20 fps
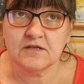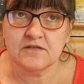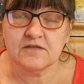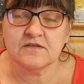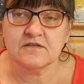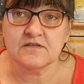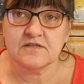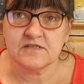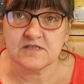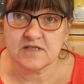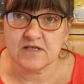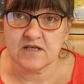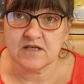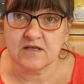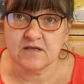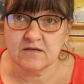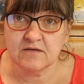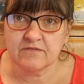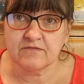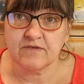the
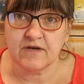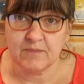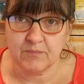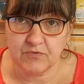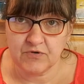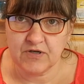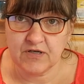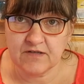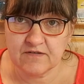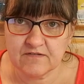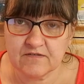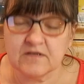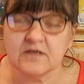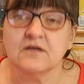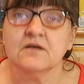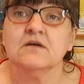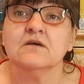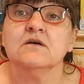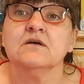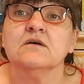Sea Fabrics,
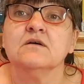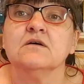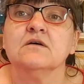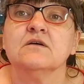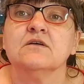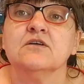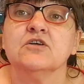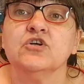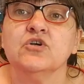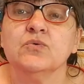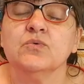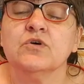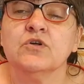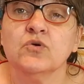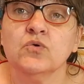you can